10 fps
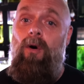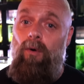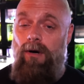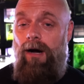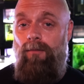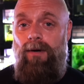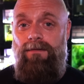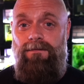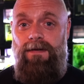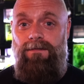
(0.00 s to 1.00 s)
or our
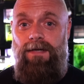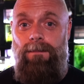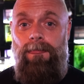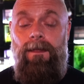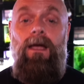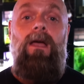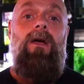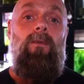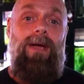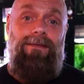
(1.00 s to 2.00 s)
150.
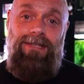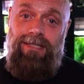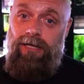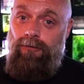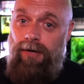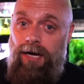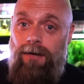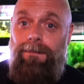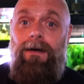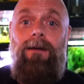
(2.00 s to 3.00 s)
We have a central
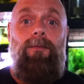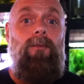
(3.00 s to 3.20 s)
air pump.